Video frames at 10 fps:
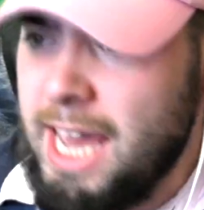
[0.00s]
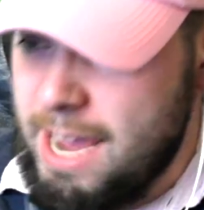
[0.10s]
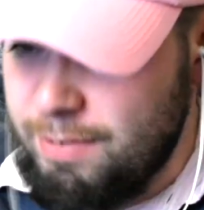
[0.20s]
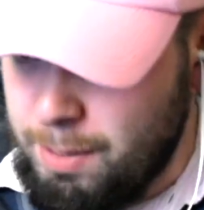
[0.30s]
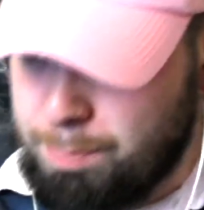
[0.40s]

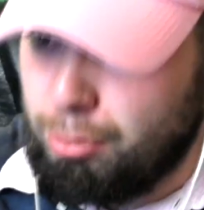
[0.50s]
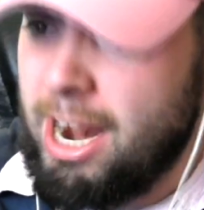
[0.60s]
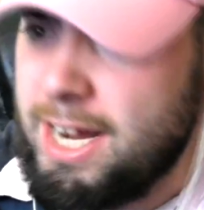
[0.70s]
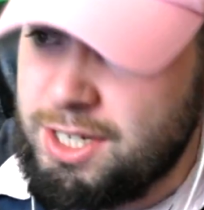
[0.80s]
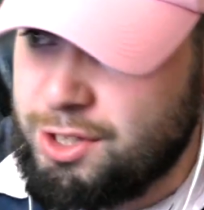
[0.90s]
Even the
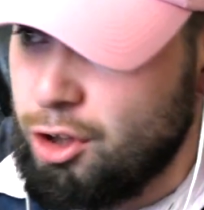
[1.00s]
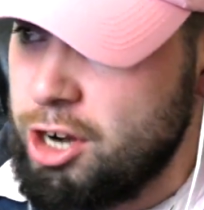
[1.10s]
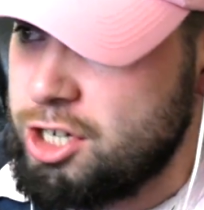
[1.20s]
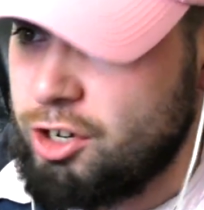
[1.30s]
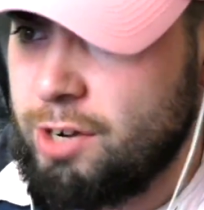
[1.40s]
Browns'
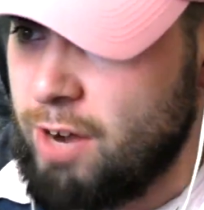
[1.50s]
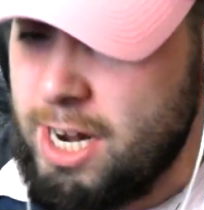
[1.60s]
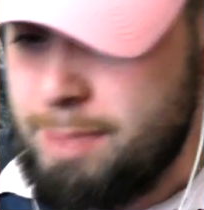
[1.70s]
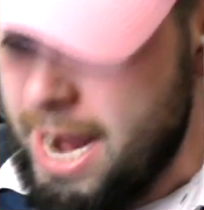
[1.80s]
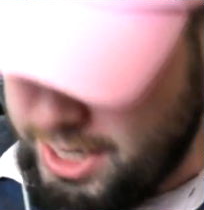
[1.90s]
third-string
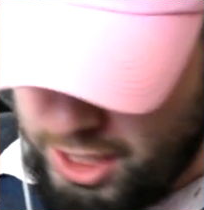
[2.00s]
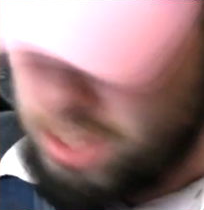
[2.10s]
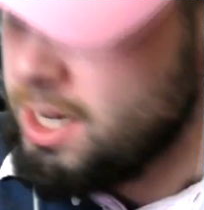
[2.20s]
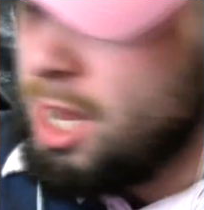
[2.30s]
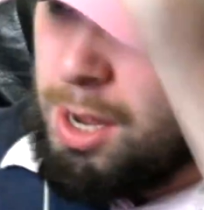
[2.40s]
running back is just
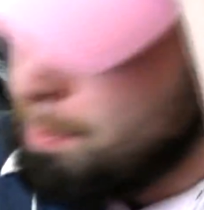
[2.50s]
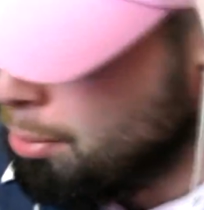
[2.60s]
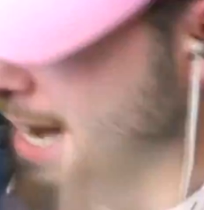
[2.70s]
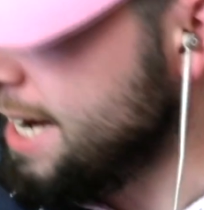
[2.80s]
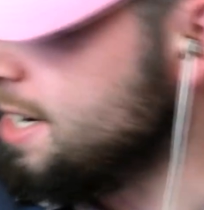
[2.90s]

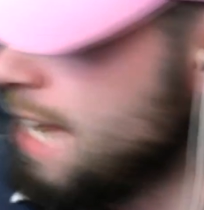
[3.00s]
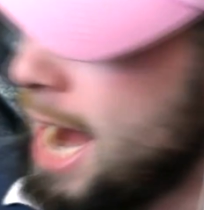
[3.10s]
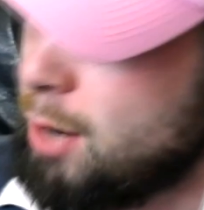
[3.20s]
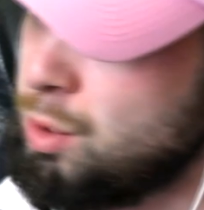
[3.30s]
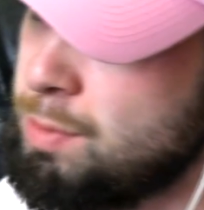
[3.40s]
breaking
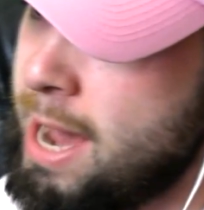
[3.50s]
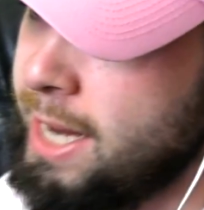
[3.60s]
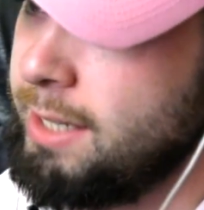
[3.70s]
tackles, man.